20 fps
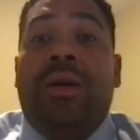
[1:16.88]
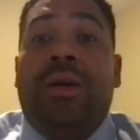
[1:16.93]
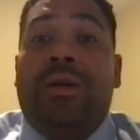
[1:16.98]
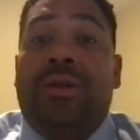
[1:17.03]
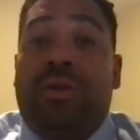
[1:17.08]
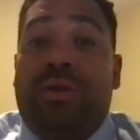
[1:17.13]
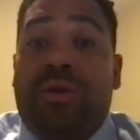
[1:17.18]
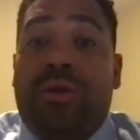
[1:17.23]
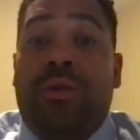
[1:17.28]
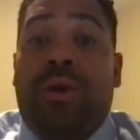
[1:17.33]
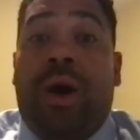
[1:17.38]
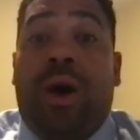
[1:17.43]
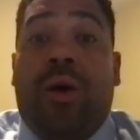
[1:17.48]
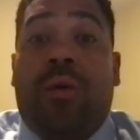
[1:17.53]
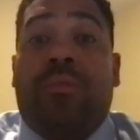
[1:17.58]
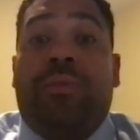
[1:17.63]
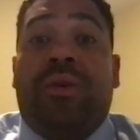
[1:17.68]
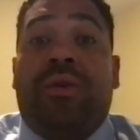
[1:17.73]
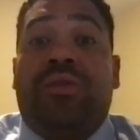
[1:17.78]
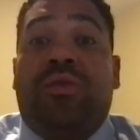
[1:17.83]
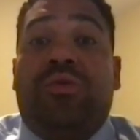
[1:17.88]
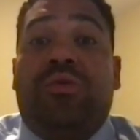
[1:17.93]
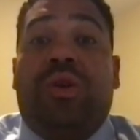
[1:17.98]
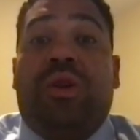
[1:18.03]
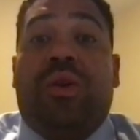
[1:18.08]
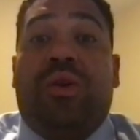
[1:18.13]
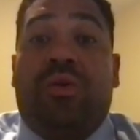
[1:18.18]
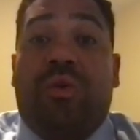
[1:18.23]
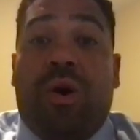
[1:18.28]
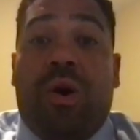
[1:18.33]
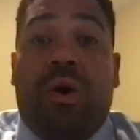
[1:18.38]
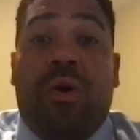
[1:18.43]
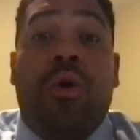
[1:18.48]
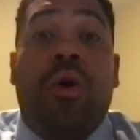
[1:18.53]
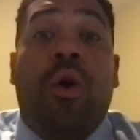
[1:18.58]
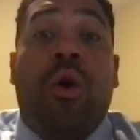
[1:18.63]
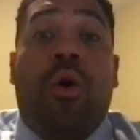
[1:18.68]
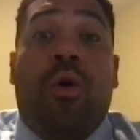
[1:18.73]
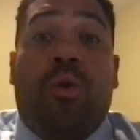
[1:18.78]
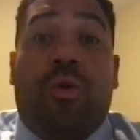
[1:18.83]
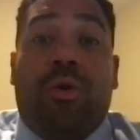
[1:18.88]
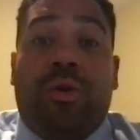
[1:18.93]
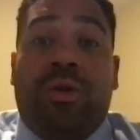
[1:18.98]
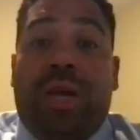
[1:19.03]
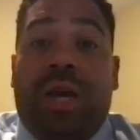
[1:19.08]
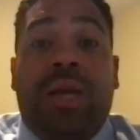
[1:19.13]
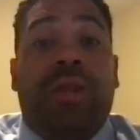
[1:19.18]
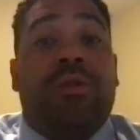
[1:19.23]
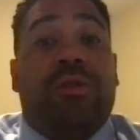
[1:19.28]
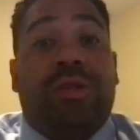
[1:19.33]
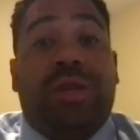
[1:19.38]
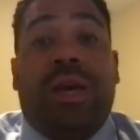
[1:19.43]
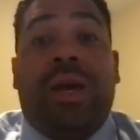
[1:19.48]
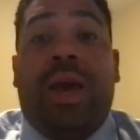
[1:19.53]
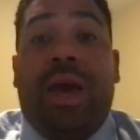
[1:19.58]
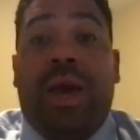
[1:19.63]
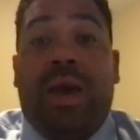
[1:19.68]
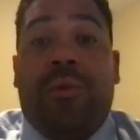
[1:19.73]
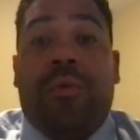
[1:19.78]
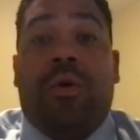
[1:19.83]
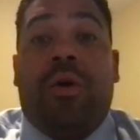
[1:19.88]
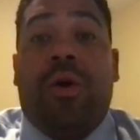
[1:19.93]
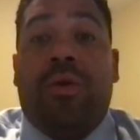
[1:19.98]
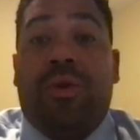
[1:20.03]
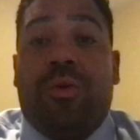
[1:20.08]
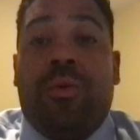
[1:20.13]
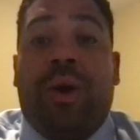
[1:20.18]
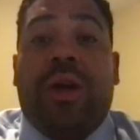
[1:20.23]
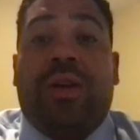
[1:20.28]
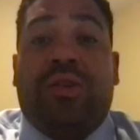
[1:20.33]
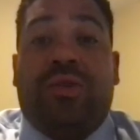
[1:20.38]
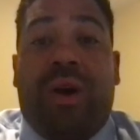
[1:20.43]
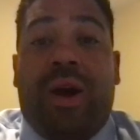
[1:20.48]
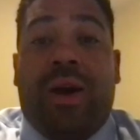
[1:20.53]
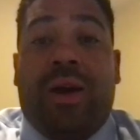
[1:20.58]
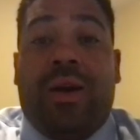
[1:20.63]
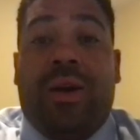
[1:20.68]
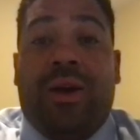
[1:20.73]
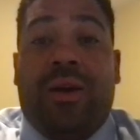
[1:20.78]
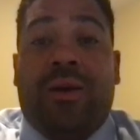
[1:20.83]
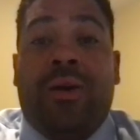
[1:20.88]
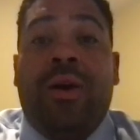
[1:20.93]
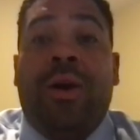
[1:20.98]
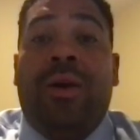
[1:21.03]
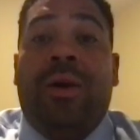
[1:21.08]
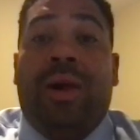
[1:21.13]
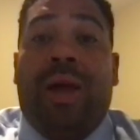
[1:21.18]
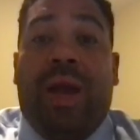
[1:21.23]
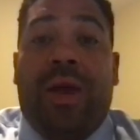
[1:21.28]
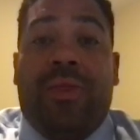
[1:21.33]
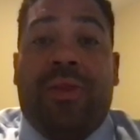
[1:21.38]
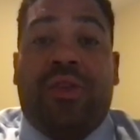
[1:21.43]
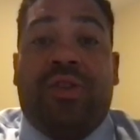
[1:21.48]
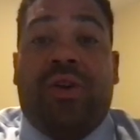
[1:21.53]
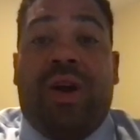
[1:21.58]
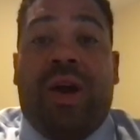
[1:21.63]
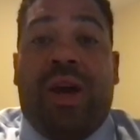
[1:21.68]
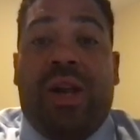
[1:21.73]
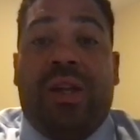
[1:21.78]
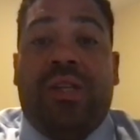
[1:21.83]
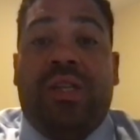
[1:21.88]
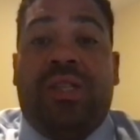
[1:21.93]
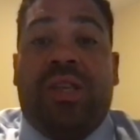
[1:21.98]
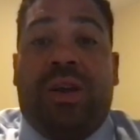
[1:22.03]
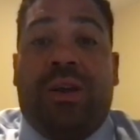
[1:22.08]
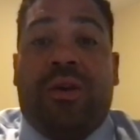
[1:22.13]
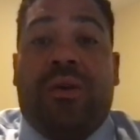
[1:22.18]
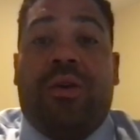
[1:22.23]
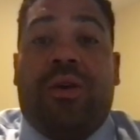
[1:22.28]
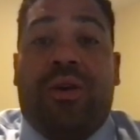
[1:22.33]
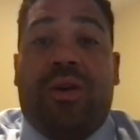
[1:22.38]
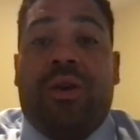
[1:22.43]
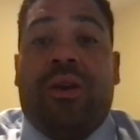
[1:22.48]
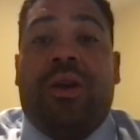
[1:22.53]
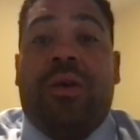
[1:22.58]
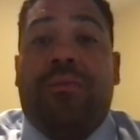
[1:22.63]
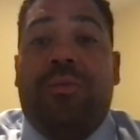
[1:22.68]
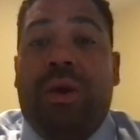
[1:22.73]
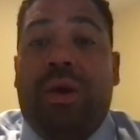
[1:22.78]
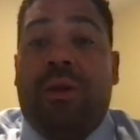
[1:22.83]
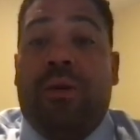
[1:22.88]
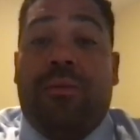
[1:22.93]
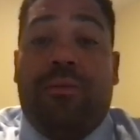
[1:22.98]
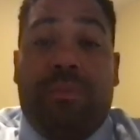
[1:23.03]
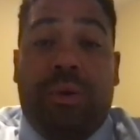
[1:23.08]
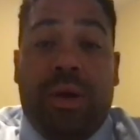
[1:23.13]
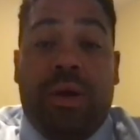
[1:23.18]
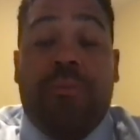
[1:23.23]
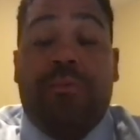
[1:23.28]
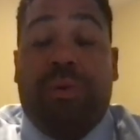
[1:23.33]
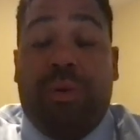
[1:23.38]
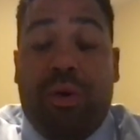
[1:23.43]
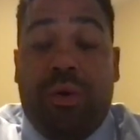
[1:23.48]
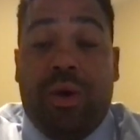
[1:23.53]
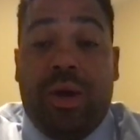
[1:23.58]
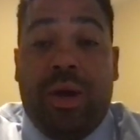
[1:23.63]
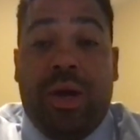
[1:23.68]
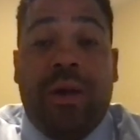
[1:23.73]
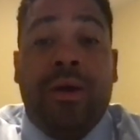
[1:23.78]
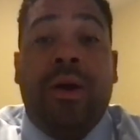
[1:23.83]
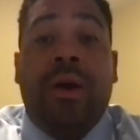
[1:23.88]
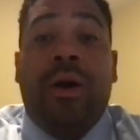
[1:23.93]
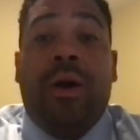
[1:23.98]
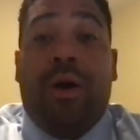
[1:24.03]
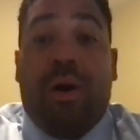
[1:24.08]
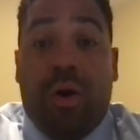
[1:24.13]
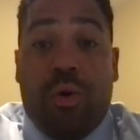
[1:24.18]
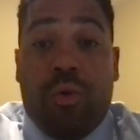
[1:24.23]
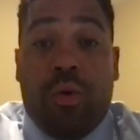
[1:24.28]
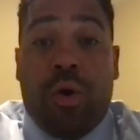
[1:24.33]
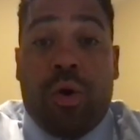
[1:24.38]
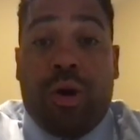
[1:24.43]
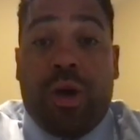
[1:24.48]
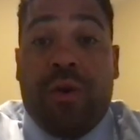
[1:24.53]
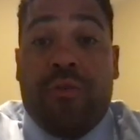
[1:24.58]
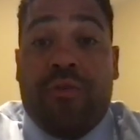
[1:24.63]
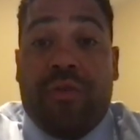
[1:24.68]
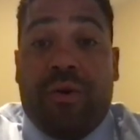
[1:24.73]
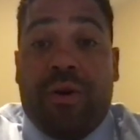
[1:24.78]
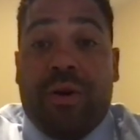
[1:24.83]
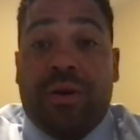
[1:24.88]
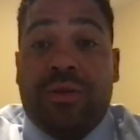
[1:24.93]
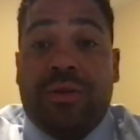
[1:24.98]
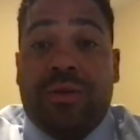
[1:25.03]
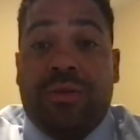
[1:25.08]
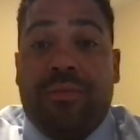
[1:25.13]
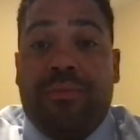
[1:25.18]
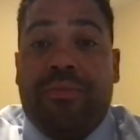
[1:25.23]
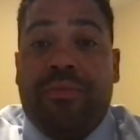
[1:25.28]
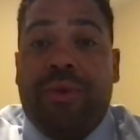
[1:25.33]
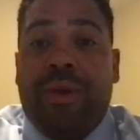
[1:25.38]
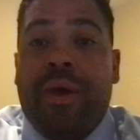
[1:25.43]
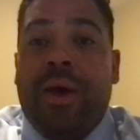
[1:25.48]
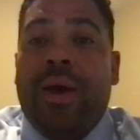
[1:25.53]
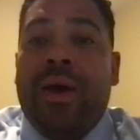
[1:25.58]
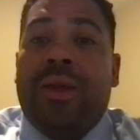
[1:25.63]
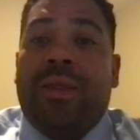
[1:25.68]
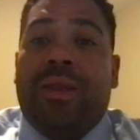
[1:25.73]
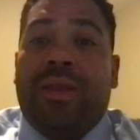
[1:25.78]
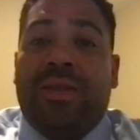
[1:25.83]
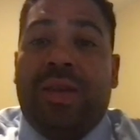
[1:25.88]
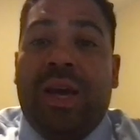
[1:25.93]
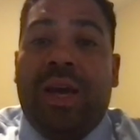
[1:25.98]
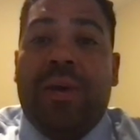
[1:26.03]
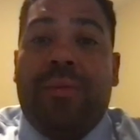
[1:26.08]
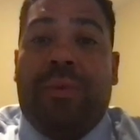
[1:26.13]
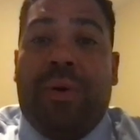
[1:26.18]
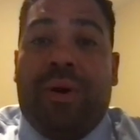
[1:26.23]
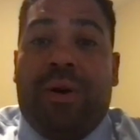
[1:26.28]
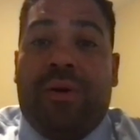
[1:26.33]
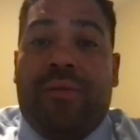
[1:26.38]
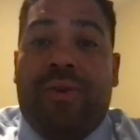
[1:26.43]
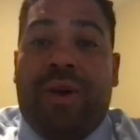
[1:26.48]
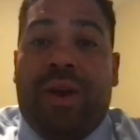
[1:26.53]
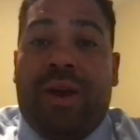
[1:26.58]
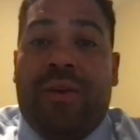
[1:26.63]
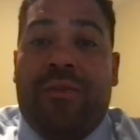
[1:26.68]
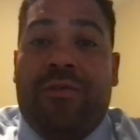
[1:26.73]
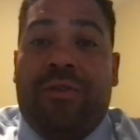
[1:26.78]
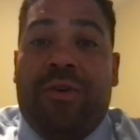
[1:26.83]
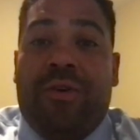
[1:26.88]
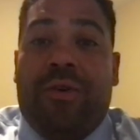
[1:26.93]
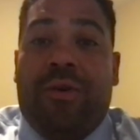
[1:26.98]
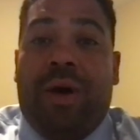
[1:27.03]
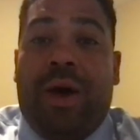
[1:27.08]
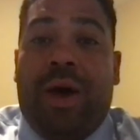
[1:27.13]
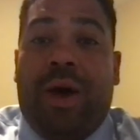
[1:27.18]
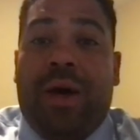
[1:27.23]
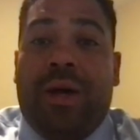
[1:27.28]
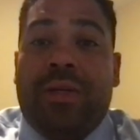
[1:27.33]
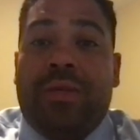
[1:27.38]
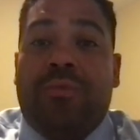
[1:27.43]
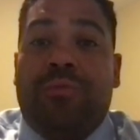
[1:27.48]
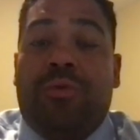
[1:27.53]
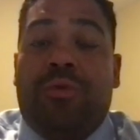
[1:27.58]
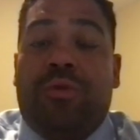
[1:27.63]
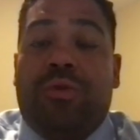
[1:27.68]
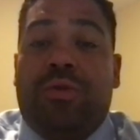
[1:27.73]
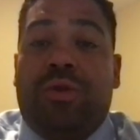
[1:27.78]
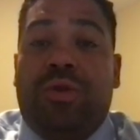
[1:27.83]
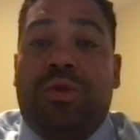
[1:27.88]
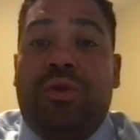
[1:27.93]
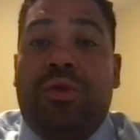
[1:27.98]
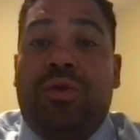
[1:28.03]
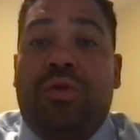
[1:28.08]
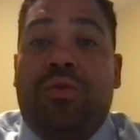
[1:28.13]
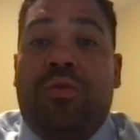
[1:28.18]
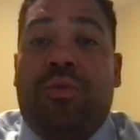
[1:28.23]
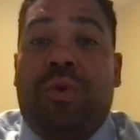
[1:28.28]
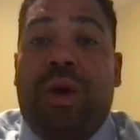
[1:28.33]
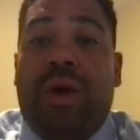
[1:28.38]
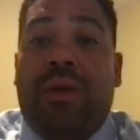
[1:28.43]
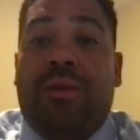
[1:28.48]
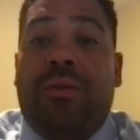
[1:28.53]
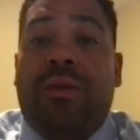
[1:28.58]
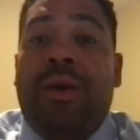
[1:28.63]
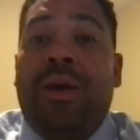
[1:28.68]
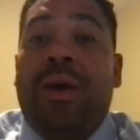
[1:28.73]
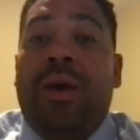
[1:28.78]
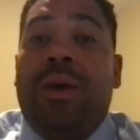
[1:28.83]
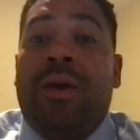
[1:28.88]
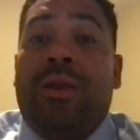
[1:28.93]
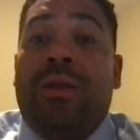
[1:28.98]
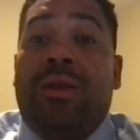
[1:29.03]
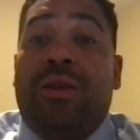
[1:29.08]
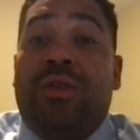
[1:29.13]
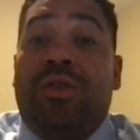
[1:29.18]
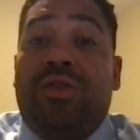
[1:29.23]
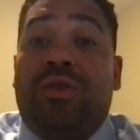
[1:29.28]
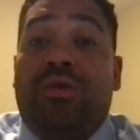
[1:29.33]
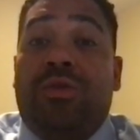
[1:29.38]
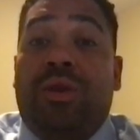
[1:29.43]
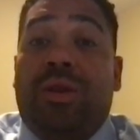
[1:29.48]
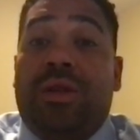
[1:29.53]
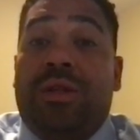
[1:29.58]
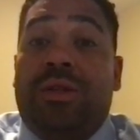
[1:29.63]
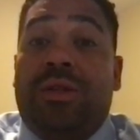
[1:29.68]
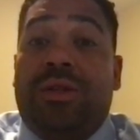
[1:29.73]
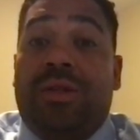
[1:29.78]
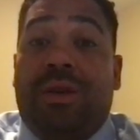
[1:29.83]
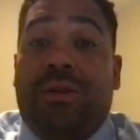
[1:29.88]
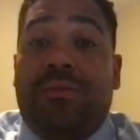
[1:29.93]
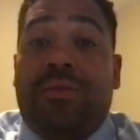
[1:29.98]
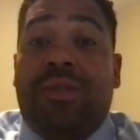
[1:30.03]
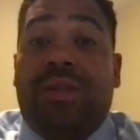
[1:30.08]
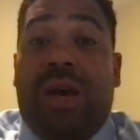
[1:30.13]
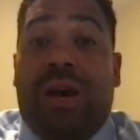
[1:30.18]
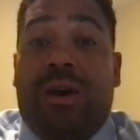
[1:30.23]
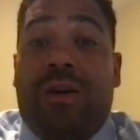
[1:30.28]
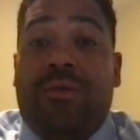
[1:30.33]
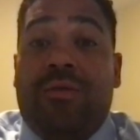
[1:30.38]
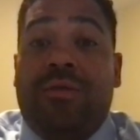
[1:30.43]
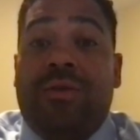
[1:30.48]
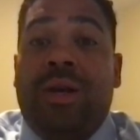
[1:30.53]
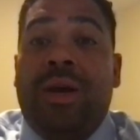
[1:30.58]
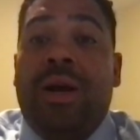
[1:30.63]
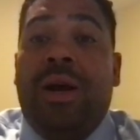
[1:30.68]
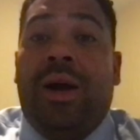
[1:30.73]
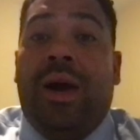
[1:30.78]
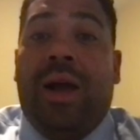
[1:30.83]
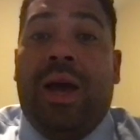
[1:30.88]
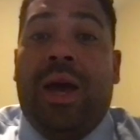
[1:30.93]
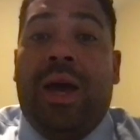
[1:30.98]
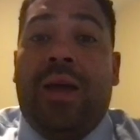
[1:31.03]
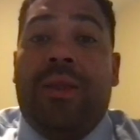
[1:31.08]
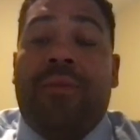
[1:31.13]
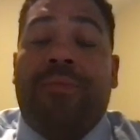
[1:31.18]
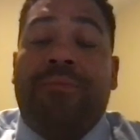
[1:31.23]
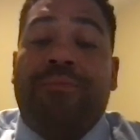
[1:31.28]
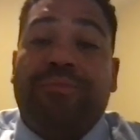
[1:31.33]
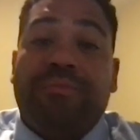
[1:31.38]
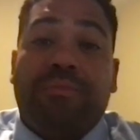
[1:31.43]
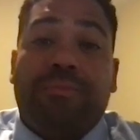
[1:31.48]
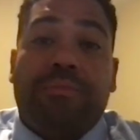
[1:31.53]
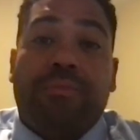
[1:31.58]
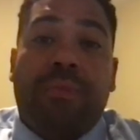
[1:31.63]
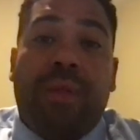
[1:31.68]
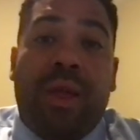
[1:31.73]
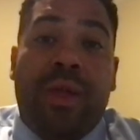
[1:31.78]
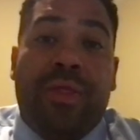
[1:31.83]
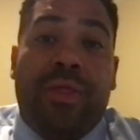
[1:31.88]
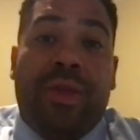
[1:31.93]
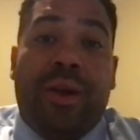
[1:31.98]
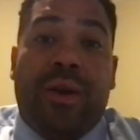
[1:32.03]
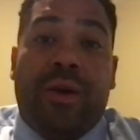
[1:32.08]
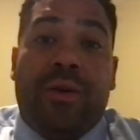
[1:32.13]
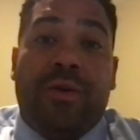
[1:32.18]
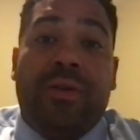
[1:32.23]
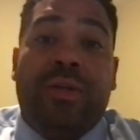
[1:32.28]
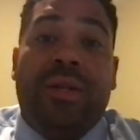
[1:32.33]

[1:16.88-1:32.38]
to help this student grow, or to either say, hey, we're on the right track here and the strategies that are currently being employed are working for us. The second part of that I feel has more to do with the students themselves and their